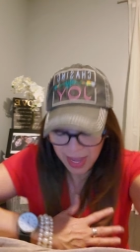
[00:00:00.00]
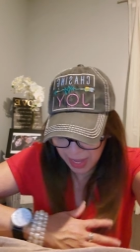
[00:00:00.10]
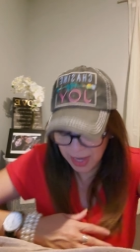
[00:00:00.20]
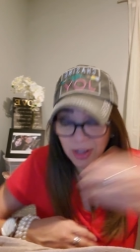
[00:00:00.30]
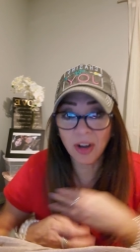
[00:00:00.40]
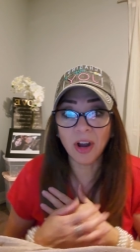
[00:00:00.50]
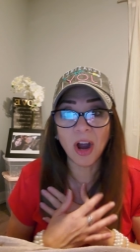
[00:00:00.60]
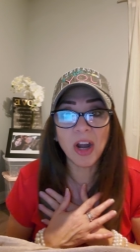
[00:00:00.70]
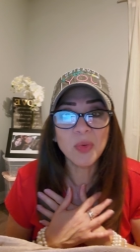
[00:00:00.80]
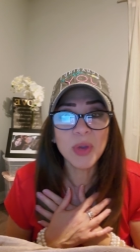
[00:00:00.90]
In our
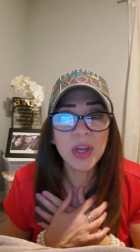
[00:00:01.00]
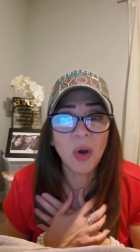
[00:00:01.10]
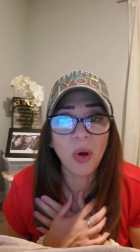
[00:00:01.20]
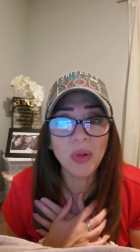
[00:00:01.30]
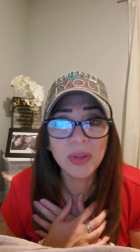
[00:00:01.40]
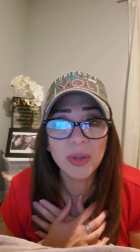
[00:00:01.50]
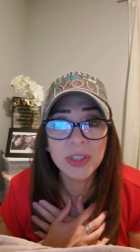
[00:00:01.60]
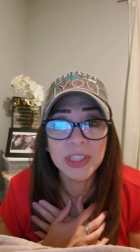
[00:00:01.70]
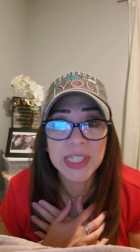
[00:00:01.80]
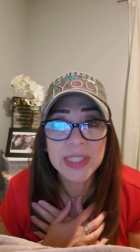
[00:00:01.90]
heart, we hold
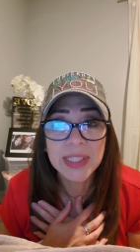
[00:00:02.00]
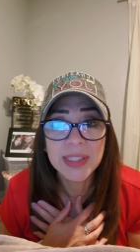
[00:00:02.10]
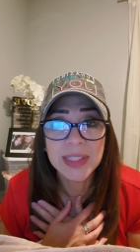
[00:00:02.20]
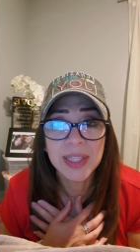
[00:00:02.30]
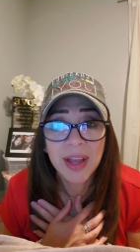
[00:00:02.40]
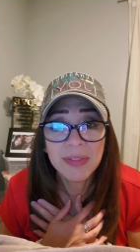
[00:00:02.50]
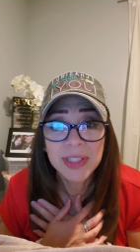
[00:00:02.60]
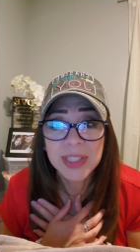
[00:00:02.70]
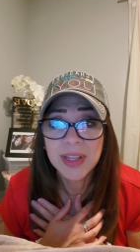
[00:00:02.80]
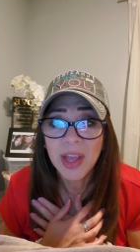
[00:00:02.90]
Lord Jesus
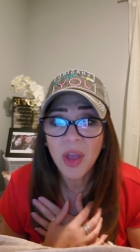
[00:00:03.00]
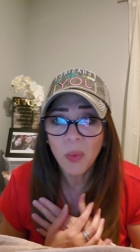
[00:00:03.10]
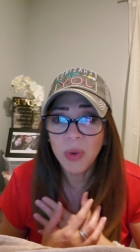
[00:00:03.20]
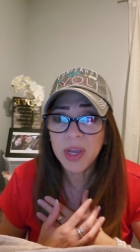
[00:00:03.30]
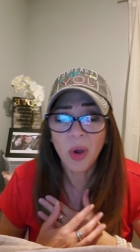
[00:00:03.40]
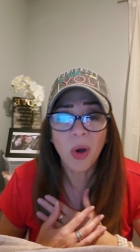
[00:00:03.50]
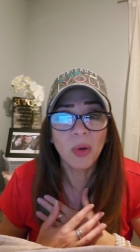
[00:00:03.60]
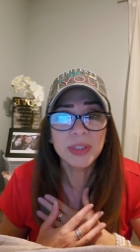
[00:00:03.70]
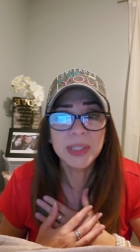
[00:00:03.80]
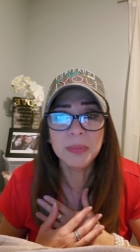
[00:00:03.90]
loves. We
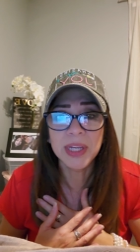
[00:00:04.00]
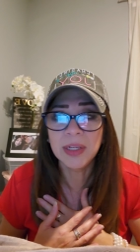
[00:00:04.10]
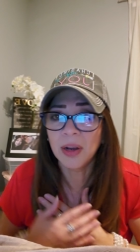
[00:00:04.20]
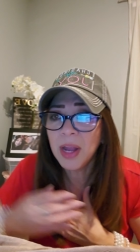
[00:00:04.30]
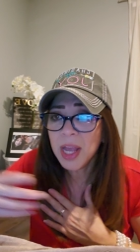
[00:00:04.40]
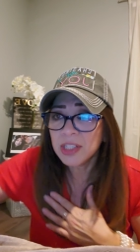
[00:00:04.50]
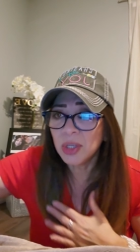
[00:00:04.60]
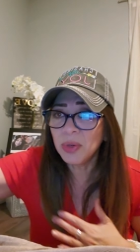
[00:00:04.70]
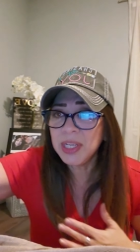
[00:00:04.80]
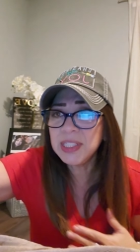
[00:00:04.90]
hold him in our,
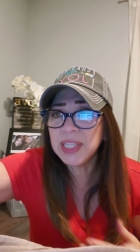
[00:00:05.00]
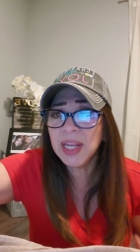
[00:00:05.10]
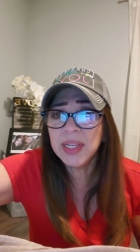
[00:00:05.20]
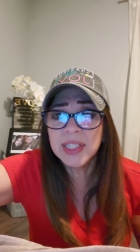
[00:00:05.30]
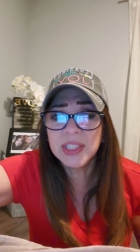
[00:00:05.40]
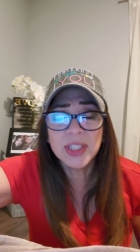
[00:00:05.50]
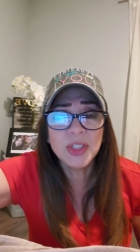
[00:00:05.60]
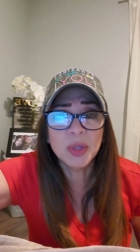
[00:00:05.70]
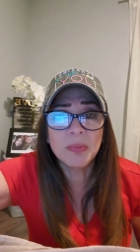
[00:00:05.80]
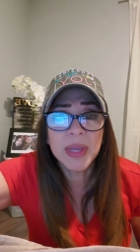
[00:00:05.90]
so he's saying, listen
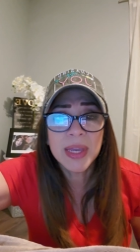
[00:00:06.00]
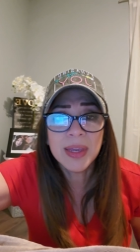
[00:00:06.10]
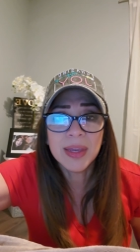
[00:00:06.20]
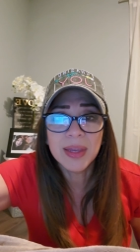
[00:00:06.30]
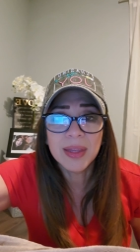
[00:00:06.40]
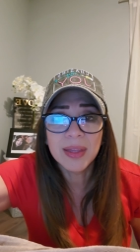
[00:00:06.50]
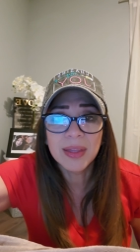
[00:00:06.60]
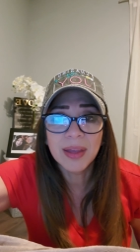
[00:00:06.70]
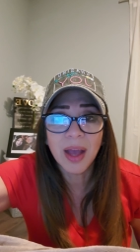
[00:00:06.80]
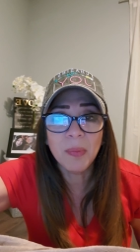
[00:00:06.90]
to me.
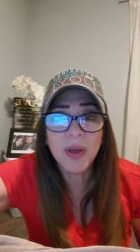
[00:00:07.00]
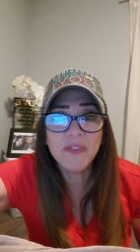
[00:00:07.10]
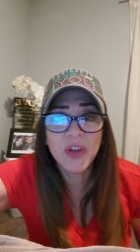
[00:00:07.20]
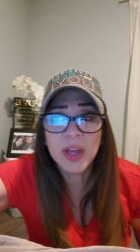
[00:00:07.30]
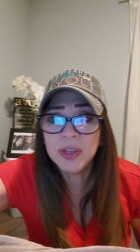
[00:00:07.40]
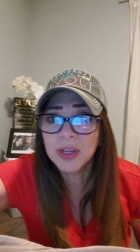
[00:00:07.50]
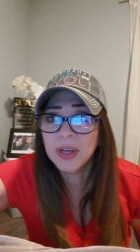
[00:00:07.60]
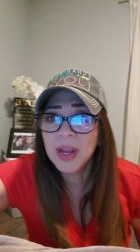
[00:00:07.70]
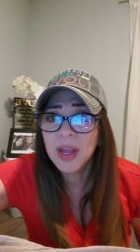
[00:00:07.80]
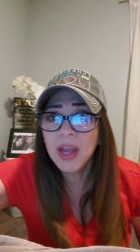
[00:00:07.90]
Abba
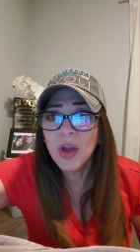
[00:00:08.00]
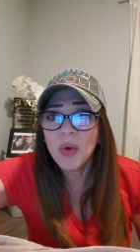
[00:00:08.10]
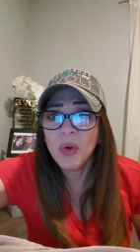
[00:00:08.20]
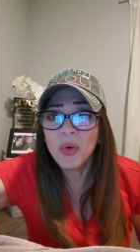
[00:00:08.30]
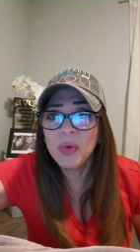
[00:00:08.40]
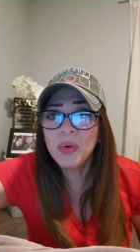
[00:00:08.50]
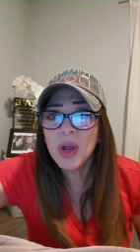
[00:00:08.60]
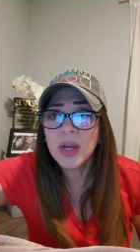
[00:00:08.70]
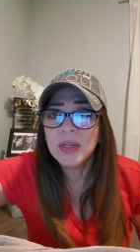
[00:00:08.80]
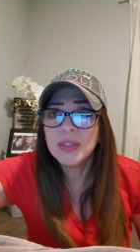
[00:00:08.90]
Father, who
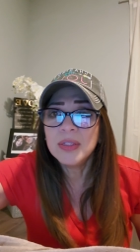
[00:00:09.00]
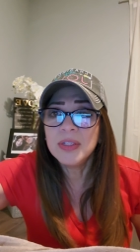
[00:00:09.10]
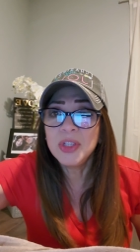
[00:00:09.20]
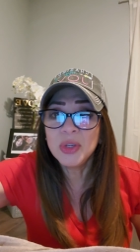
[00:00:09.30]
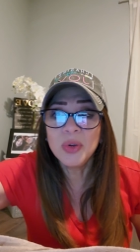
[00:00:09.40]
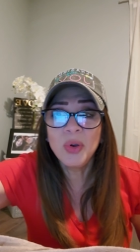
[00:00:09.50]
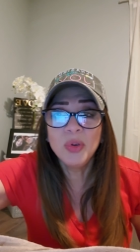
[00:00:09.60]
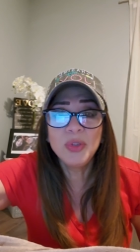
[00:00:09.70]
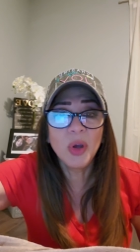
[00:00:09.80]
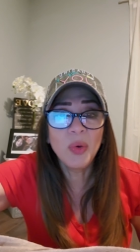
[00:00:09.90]
you
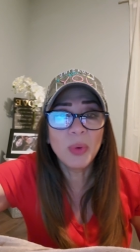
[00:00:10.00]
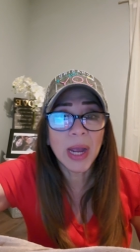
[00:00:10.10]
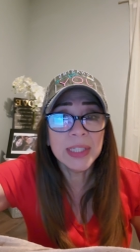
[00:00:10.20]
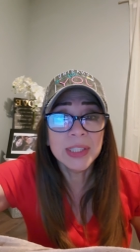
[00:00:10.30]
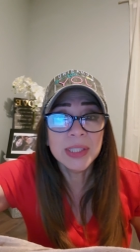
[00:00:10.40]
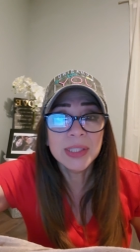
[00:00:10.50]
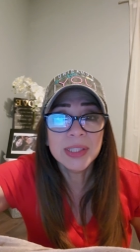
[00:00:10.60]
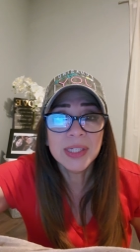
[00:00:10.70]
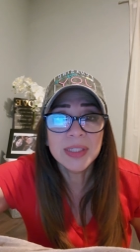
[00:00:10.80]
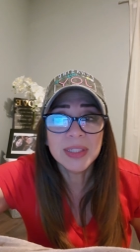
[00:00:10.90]
who know
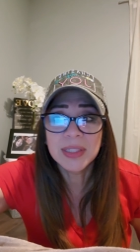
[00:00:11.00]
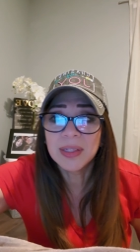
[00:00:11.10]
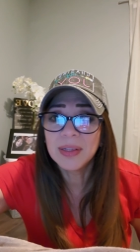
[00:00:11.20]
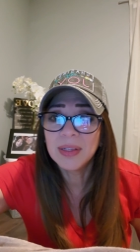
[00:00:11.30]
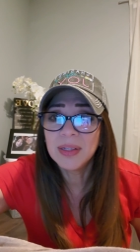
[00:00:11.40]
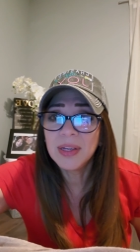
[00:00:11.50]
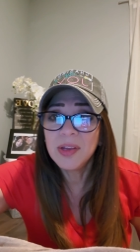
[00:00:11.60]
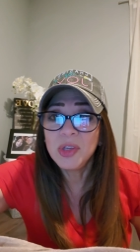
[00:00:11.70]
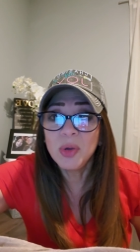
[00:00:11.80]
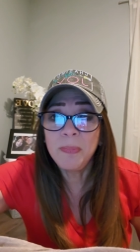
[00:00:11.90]
righteousness,
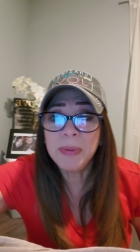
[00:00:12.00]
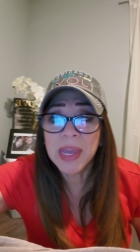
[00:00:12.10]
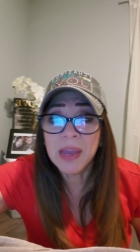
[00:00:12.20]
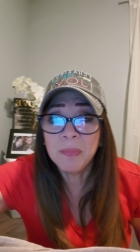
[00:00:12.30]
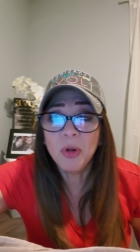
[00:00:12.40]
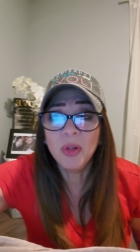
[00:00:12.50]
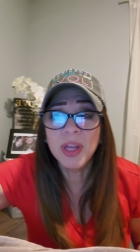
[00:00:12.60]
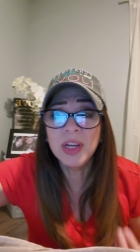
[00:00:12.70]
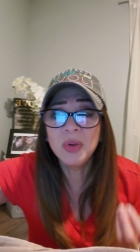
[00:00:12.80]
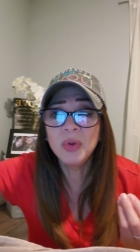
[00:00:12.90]
you people
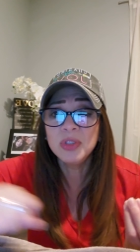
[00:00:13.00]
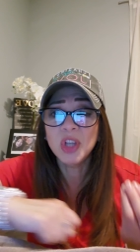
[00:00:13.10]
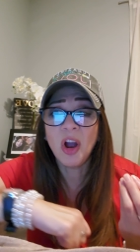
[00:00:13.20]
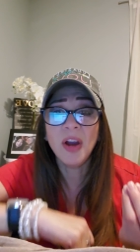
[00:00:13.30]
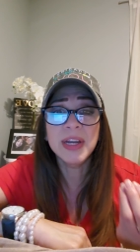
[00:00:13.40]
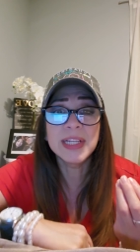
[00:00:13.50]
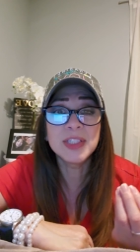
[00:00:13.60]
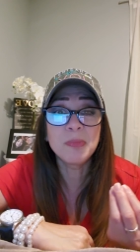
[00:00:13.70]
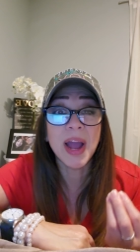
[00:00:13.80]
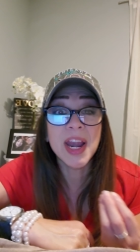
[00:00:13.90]
in whose heart
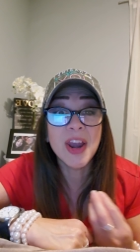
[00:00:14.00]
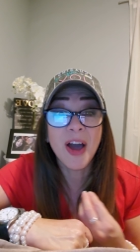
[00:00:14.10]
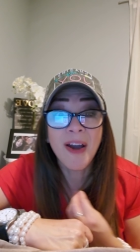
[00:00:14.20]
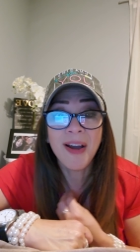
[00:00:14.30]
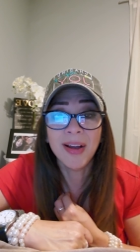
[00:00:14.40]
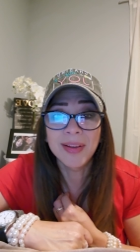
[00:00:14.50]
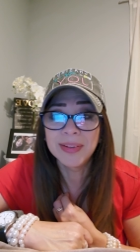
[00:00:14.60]
is my law.